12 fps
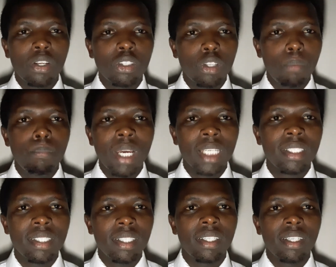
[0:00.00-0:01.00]

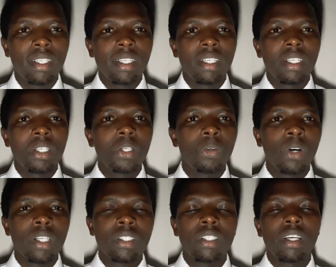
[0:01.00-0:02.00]
tormented. He
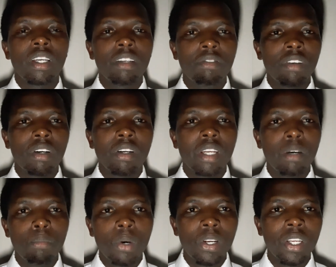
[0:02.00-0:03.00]
was
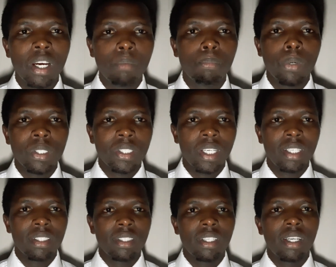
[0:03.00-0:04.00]
demoniac
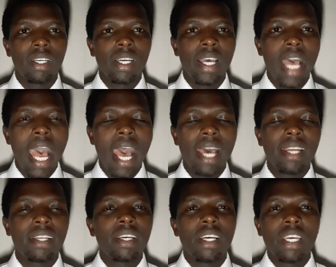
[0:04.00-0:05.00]
possessed,
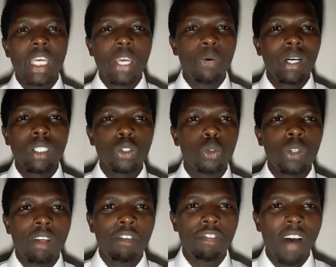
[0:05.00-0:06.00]
and he went to
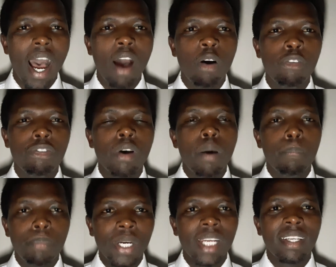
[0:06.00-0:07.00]
the far of
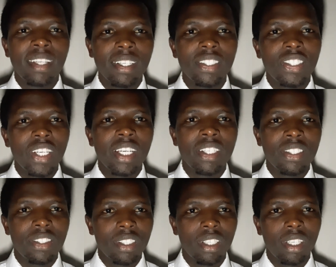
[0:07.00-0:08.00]
breaking
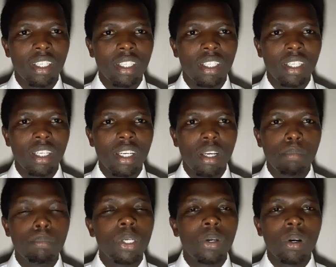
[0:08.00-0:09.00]
chains
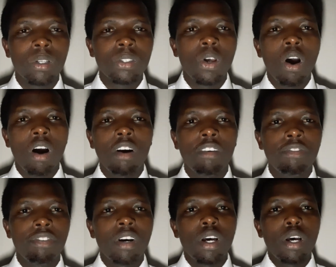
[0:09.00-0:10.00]
because of